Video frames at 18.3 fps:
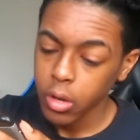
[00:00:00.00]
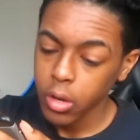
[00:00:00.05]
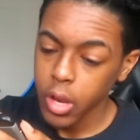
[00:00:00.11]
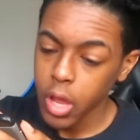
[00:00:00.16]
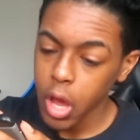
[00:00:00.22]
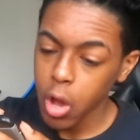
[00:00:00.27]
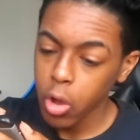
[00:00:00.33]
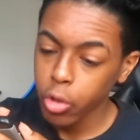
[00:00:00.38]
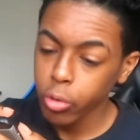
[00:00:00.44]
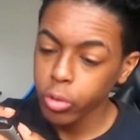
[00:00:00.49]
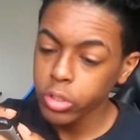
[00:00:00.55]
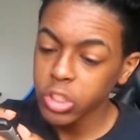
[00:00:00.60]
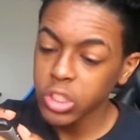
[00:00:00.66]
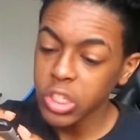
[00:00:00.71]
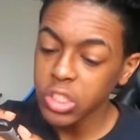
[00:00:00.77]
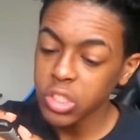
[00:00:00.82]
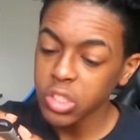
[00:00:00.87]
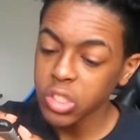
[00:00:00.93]
Now you can
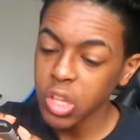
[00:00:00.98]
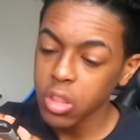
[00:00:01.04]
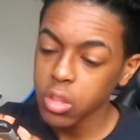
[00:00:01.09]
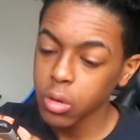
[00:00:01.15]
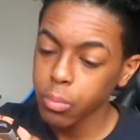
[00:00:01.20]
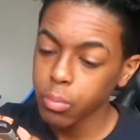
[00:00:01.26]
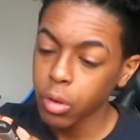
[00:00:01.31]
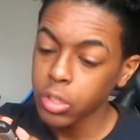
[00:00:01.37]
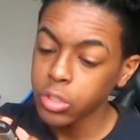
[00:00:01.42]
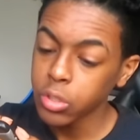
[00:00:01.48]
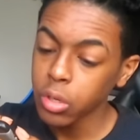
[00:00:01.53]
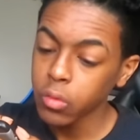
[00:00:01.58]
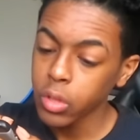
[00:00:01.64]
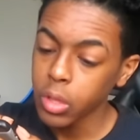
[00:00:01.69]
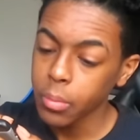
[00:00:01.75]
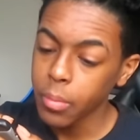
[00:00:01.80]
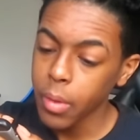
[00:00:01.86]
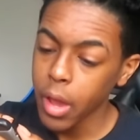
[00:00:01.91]
change the size of the brush, it
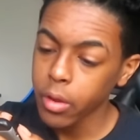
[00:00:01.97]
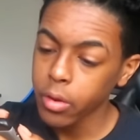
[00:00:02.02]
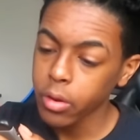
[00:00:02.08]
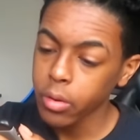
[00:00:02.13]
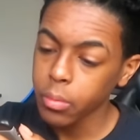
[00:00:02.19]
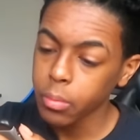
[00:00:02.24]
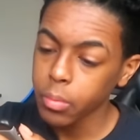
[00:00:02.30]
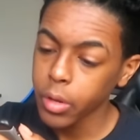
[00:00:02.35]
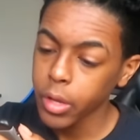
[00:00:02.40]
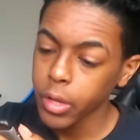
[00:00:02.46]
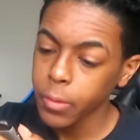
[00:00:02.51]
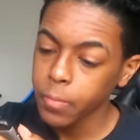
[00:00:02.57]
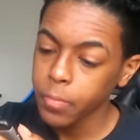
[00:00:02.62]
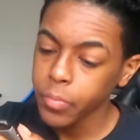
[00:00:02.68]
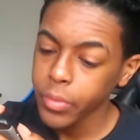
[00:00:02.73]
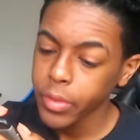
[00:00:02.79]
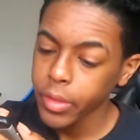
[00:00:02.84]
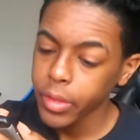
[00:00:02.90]
don't really matter, but
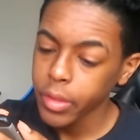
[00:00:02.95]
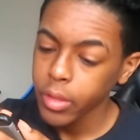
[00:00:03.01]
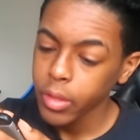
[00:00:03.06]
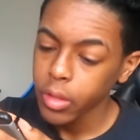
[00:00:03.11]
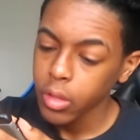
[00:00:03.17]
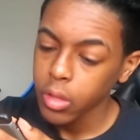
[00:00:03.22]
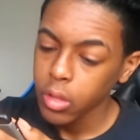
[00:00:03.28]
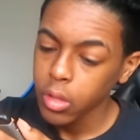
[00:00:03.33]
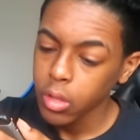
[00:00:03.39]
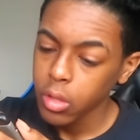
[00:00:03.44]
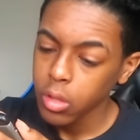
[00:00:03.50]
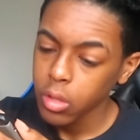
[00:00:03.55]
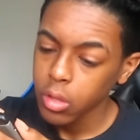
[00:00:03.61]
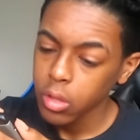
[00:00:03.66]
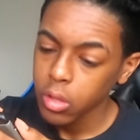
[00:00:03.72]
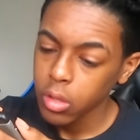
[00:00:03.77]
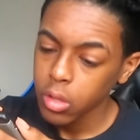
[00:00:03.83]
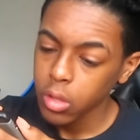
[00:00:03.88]

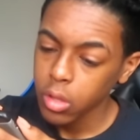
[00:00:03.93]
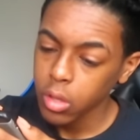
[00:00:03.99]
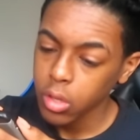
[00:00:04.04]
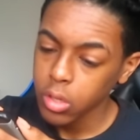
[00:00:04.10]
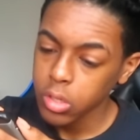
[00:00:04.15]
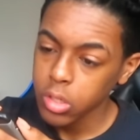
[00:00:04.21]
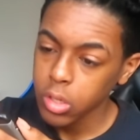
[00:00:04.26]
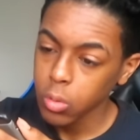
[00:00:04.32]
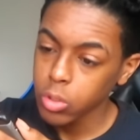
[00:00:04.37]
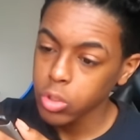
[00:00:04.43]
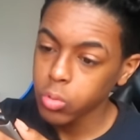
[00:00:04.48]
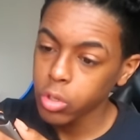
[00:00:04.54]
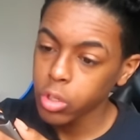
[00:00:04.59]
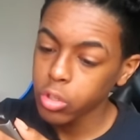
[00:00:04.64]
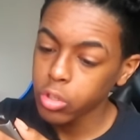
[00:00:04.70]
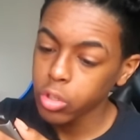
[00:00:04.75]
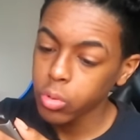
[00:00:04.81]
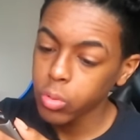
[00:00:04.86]
yeah. So what you
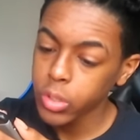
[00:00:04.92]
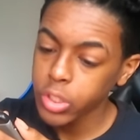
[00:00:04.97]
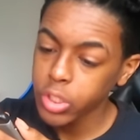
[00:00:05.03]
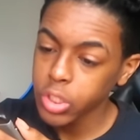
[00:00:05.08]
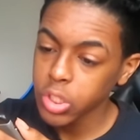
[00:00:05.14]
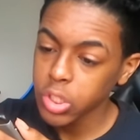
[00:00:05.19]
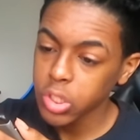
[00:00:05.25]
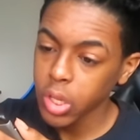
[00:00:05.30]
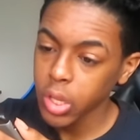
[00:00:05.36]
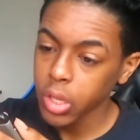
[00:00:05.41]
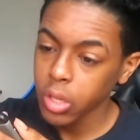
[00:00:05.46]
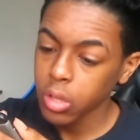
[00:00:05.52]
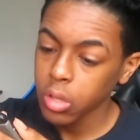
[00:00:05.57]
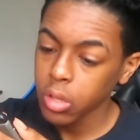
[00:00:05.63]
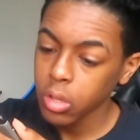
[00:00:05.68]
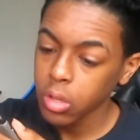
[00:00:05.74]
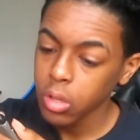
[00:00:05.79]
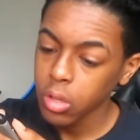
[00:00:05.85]
wanna do is just like,
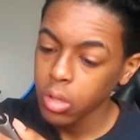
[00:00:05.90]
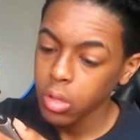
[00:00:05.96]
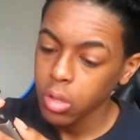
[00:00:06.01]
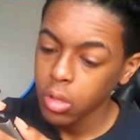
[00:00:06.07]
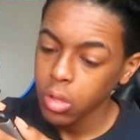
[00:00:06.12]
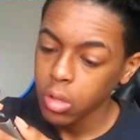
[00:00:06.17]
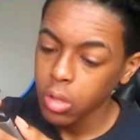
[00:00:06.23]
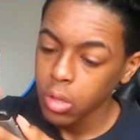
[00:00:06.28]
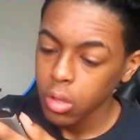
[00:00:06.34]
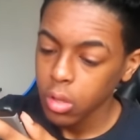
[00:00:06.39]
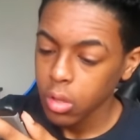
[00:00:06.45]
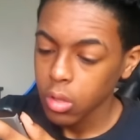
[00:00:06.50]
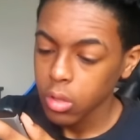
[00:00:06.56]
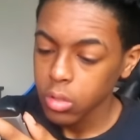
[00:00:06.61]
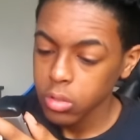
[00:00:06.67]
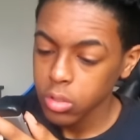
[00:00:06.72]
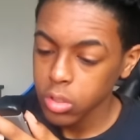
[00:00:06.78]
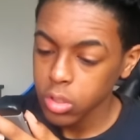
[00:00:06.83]

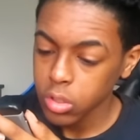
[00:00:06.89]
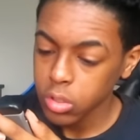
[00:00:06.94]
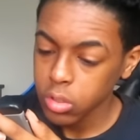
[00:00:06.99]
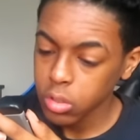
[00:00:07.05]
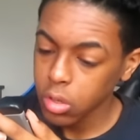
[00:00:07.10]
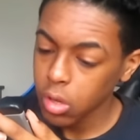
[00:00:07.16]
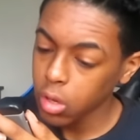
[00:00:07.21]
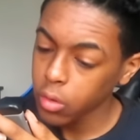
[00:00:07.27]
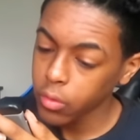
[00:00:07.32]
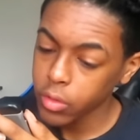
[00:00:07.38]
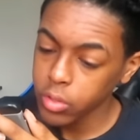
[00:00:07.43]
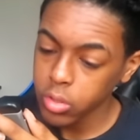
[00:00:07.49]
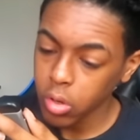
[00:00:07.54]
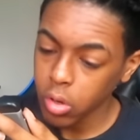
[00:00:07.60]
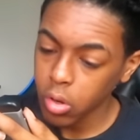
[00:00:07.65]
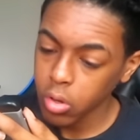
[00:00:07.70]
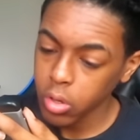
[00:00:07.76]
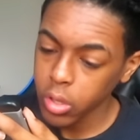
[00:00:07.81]
just color this
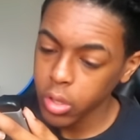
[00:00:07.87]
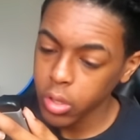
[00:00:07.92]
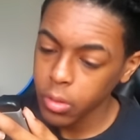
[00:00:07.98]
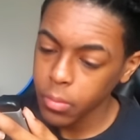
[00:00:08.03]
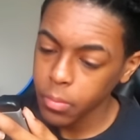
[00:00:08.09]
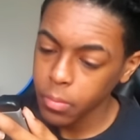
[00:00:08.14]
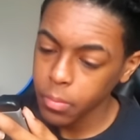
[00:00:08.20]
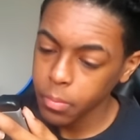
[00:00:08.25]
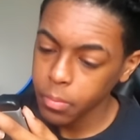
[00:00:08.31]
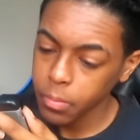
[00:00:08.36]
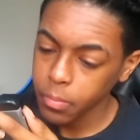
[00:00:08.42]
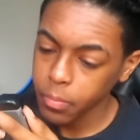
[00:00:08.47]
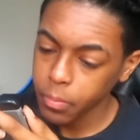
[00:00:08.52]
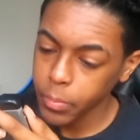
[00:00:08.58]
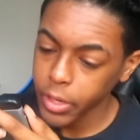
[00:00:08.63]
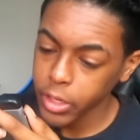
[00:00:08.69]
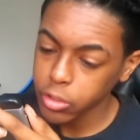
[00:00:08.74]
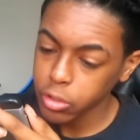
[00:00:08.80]
all in.
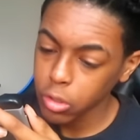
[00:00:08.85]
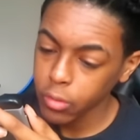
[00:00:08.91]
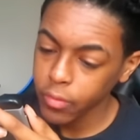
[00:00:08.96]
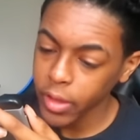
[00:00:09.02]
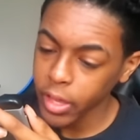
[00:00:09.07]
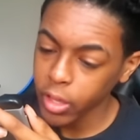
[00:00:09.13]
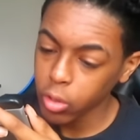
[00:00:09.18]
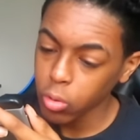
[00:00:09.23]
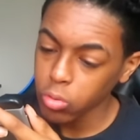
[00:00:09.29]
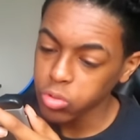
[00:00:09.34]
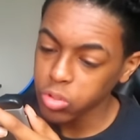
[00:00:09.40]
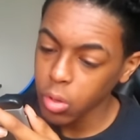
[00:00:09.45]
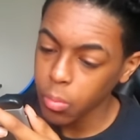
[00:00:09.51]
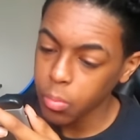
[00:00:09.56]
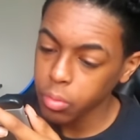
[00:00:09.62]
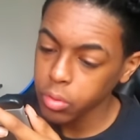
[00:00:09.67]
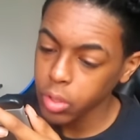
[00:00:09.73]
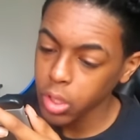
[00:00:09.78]
Make sure that it goes
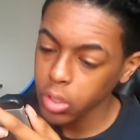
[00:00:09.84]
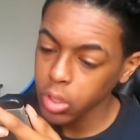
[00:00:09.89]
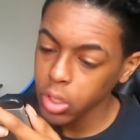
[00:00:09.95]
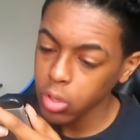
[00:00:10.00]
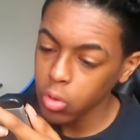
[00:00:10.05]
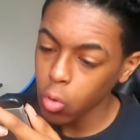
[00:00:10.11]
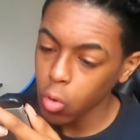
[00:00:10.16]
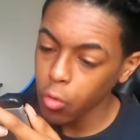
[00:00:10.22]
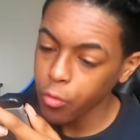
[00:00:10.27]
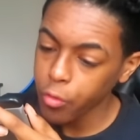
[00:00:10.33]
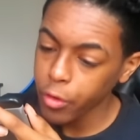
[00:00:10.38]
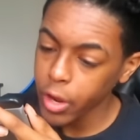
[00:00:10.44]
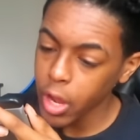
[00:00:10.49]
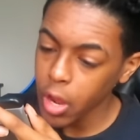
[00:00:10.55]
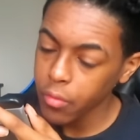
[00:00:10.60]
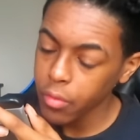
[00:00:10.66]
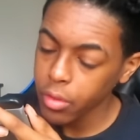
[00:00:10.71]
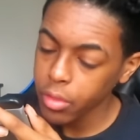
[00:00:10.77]
completely over
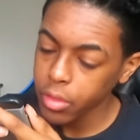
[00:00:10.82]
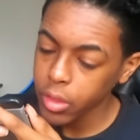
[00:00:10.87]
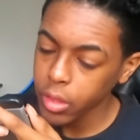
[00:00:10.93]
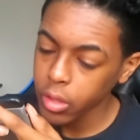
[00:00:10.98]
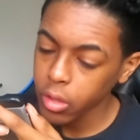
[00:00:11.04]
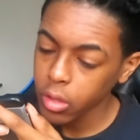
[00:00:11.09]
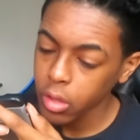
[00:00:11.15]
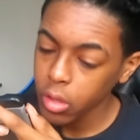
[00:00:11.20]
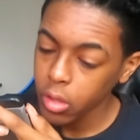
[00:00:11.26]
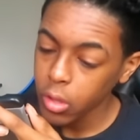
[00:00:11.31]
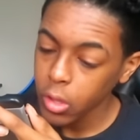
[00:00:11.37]
everything.